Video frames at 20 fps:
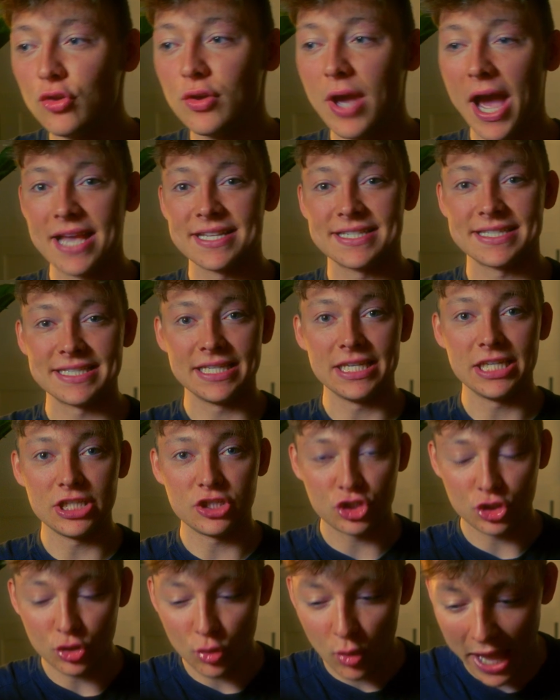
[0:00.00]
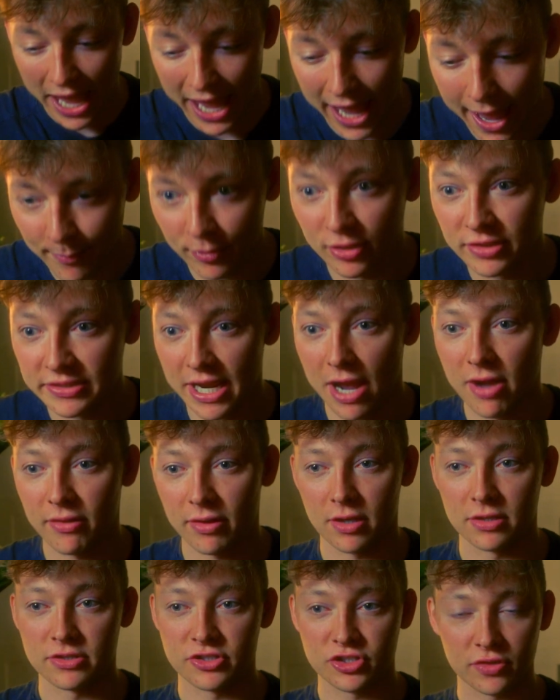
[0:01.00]
you guys need to hammer
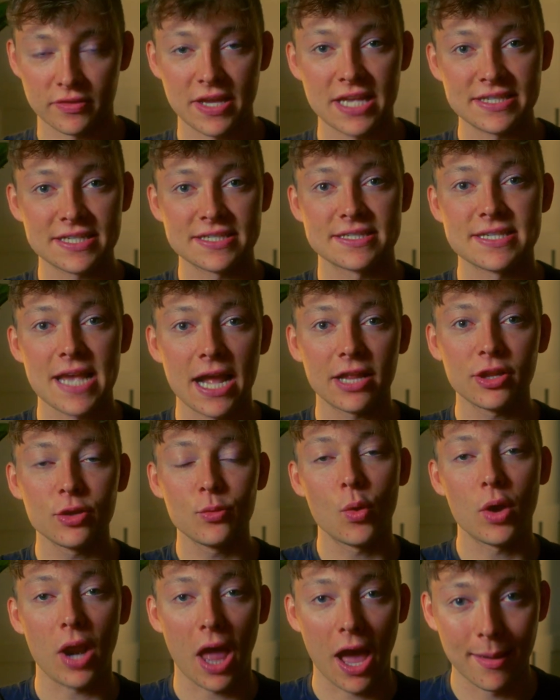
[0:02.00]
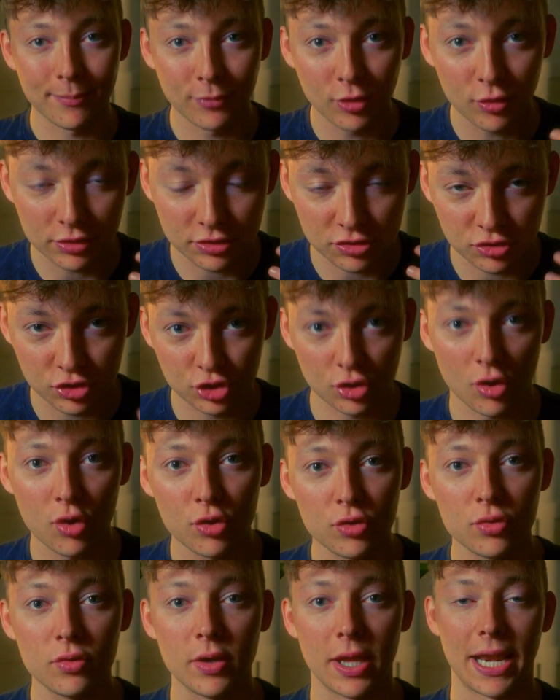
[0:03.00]
down on. So that's exactly what I'm going to show
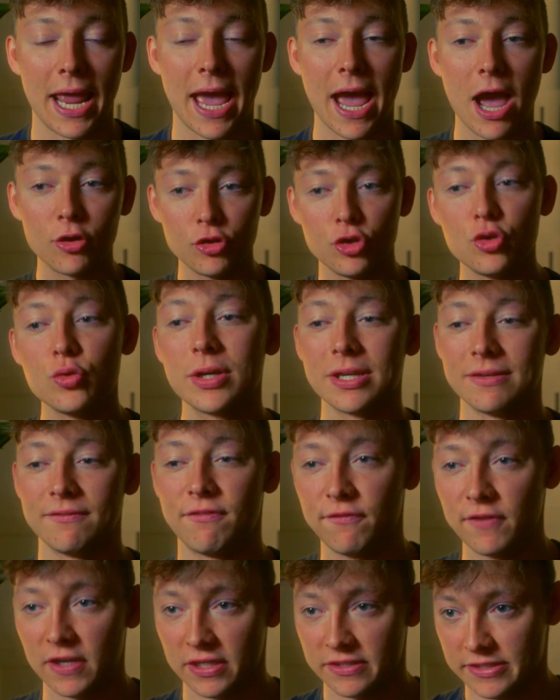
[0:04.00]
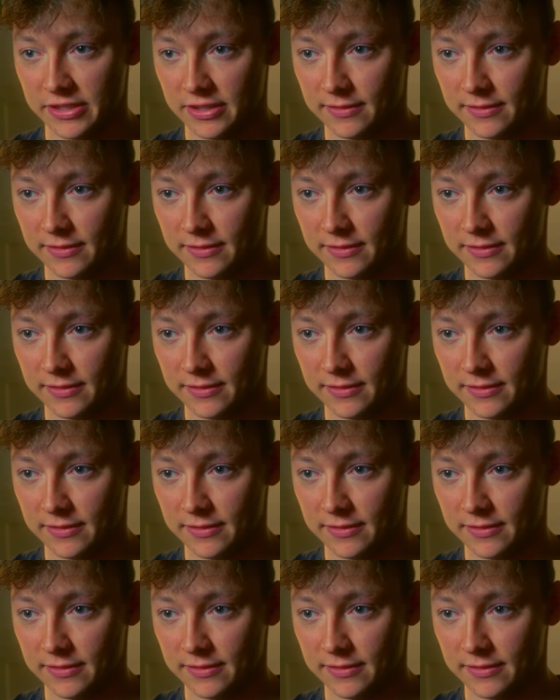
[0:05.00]
you and how you can fix